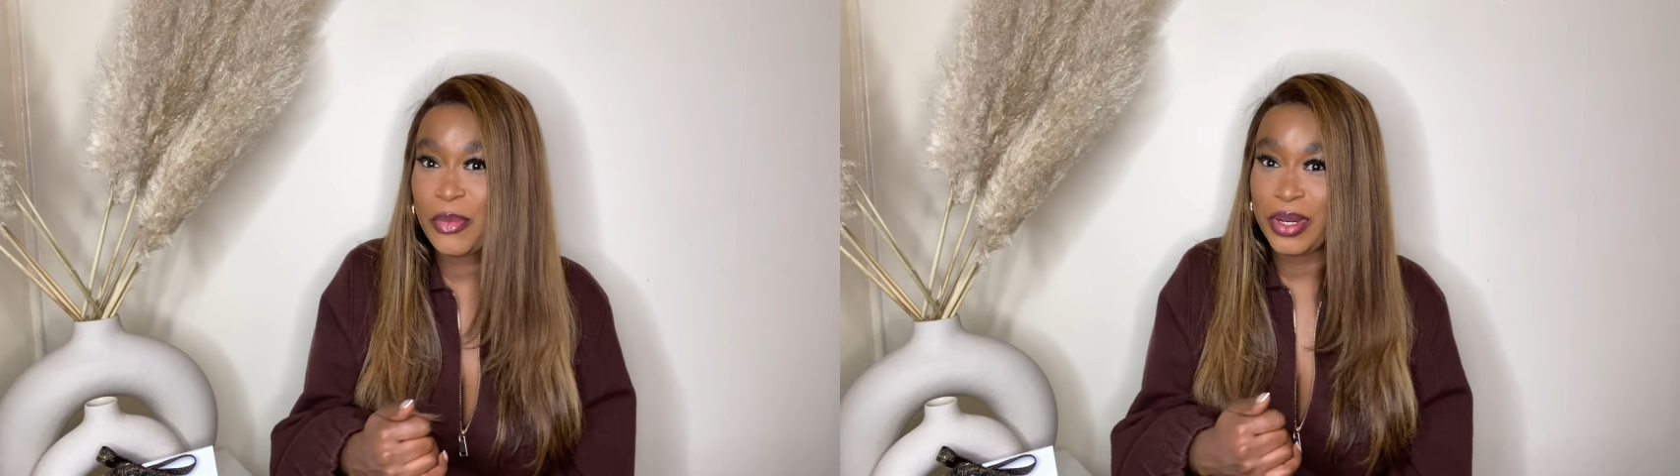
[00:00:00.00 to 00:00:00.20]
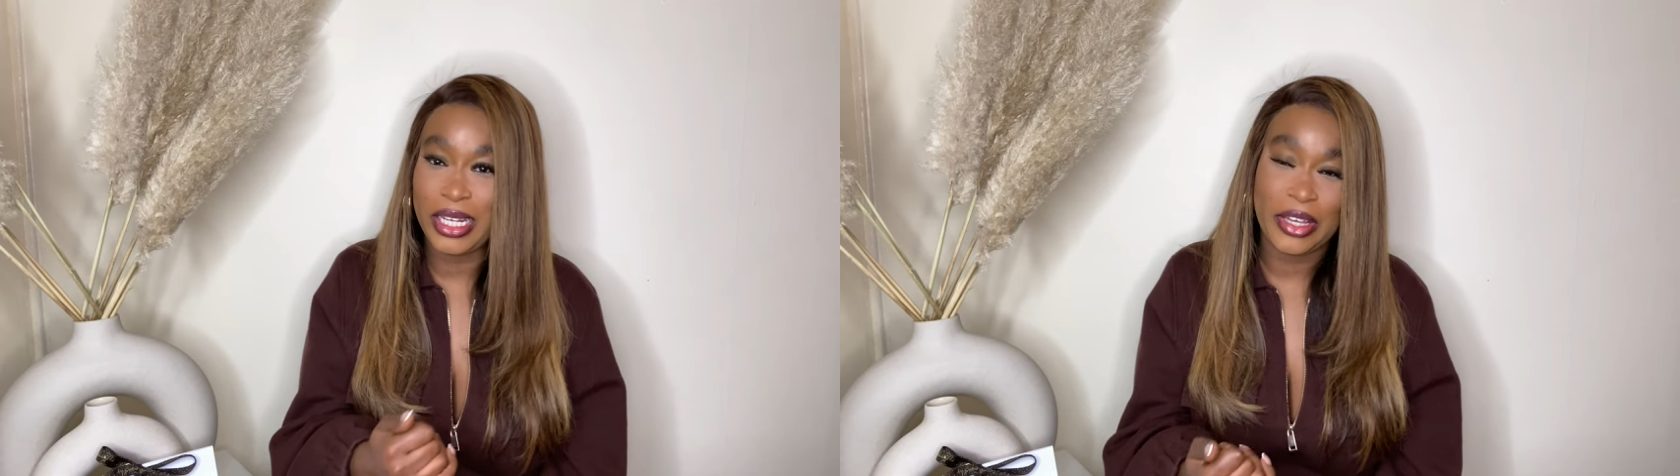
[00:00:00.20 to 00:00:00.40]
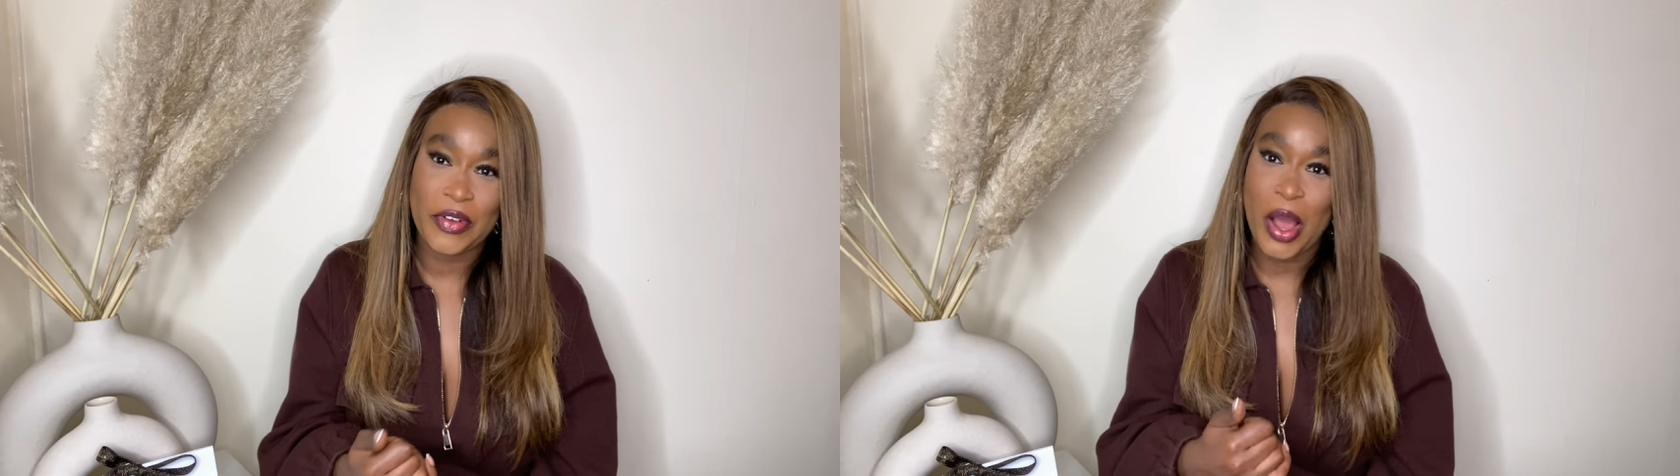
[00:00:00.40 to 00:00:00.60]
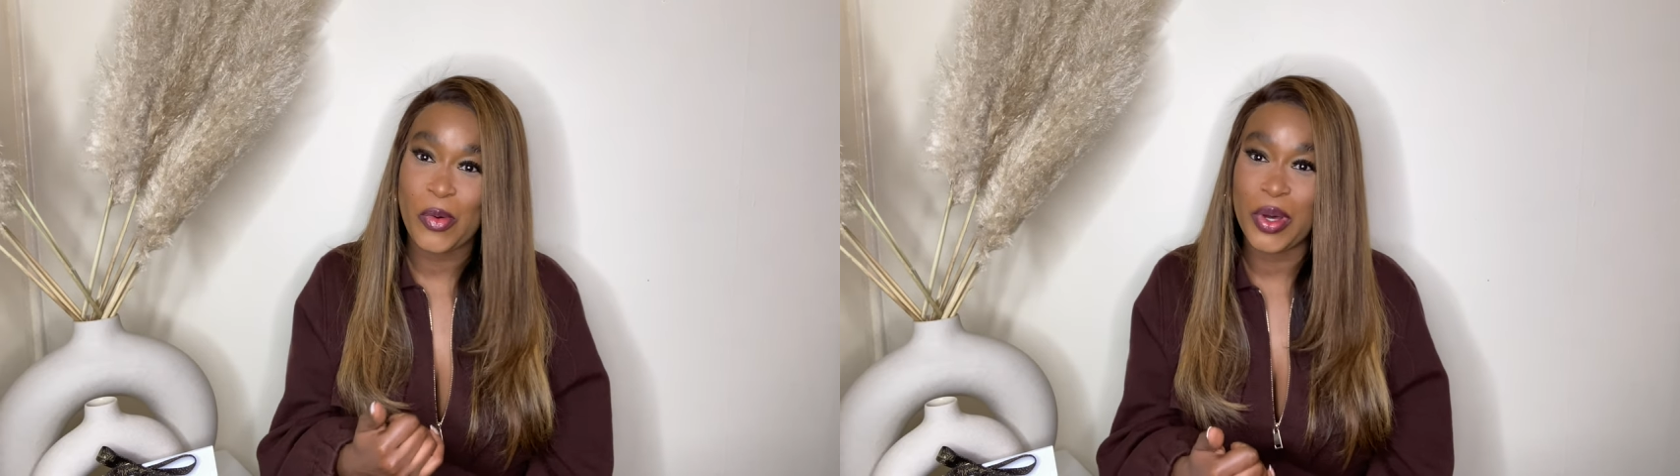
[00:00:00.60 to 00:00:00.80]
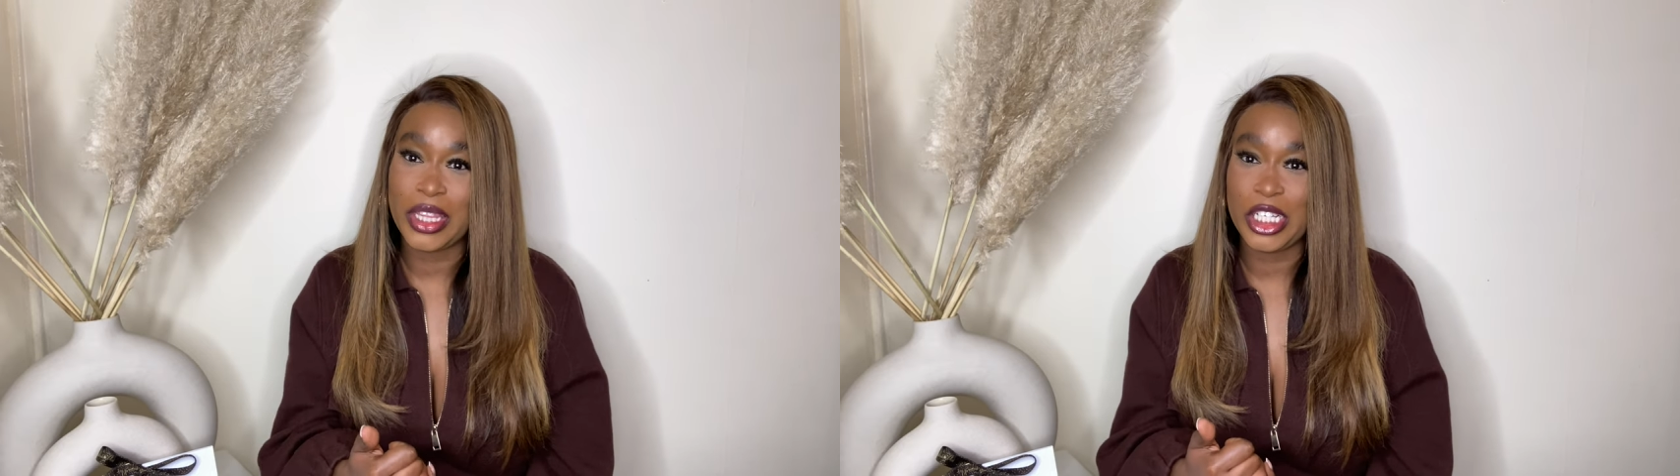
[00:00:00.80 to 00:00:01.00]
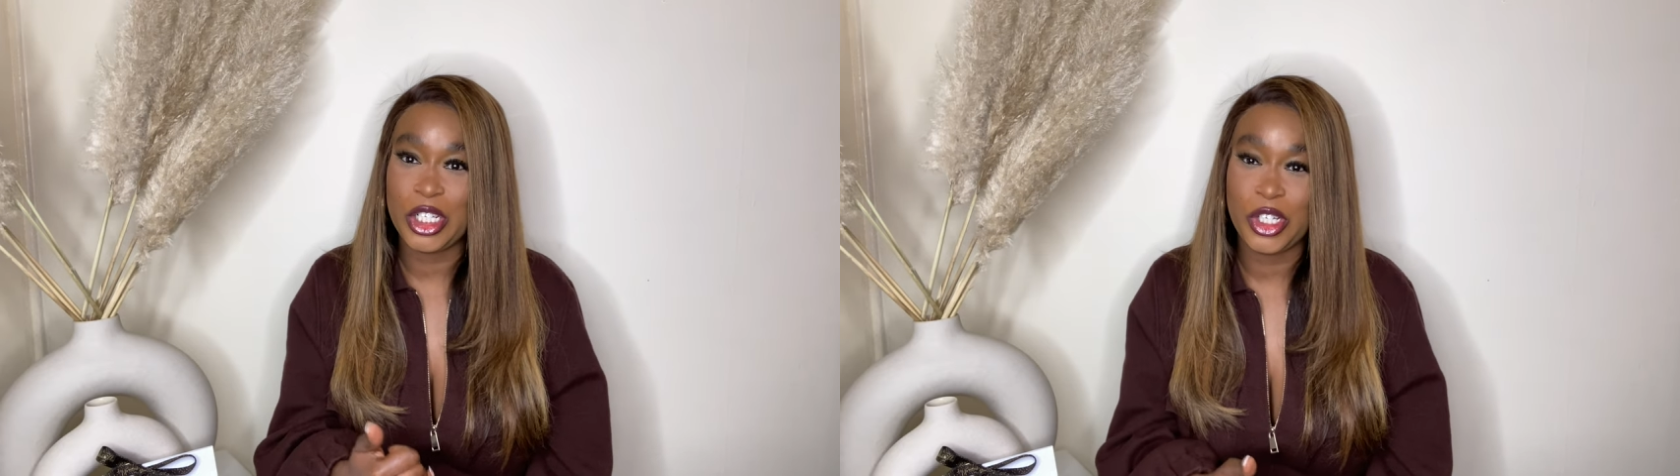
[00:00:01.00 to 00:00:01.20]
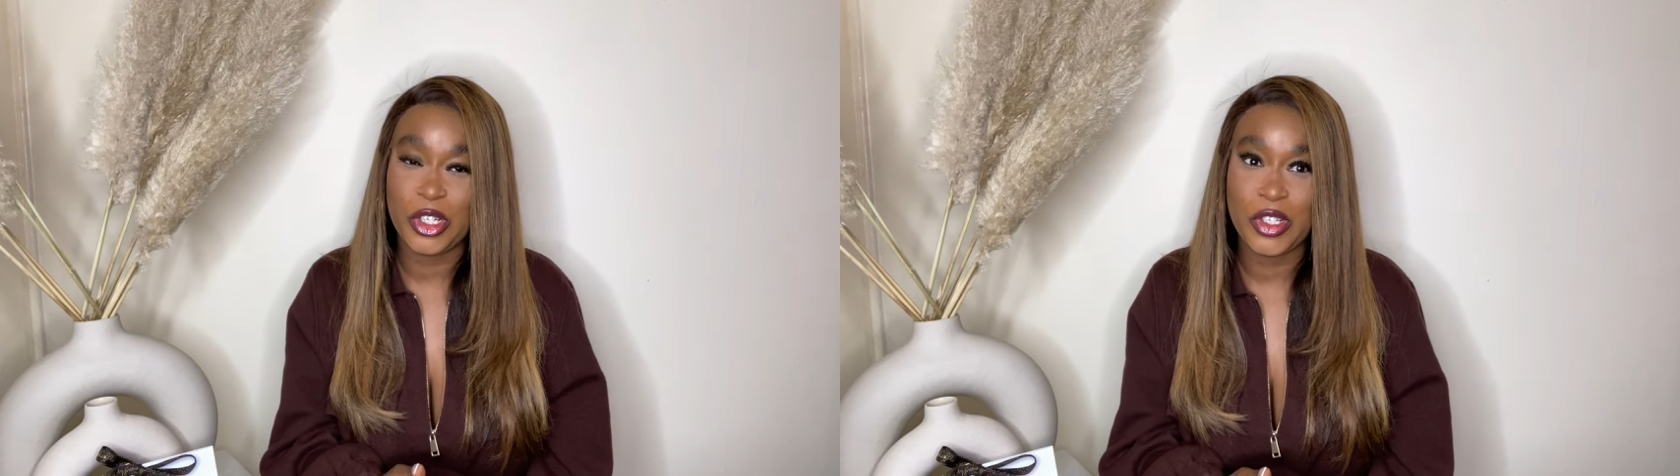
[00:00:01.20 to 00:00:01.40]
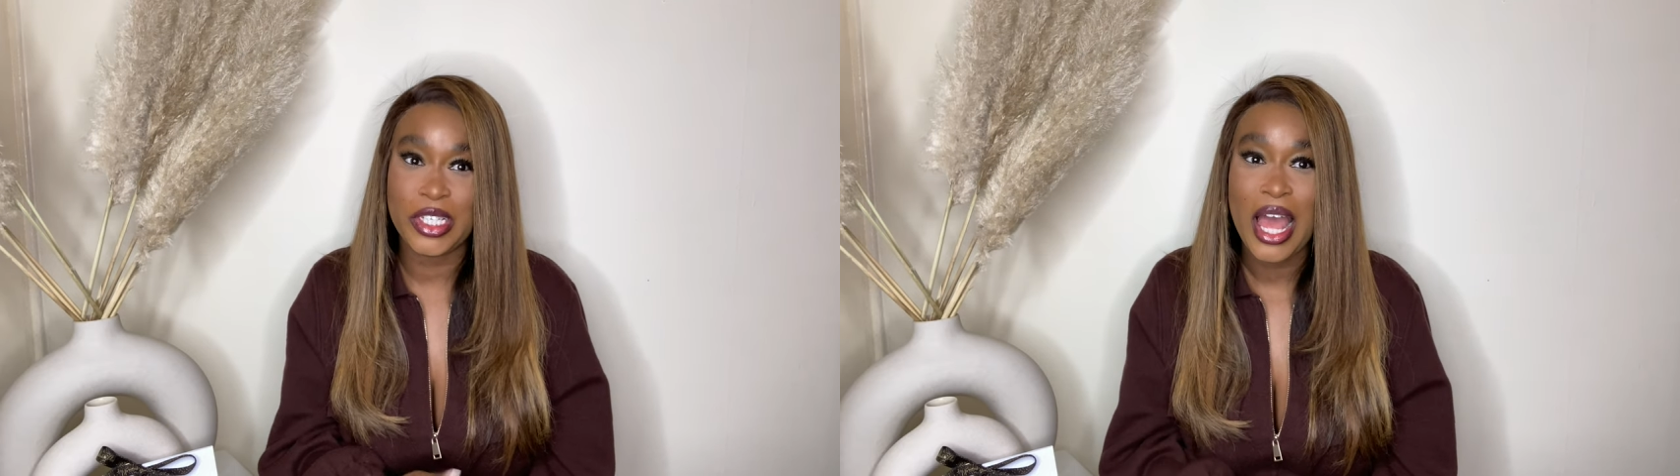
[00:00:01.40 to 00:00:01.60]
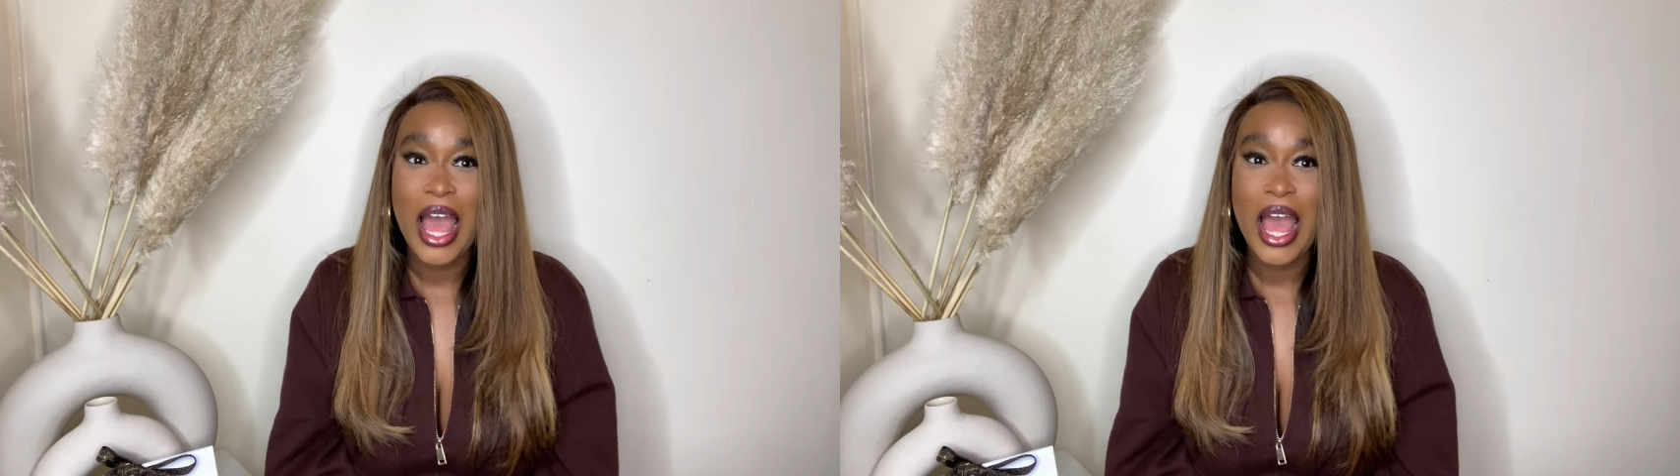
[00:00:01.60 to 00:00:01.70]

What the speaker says: believe I won these shoes.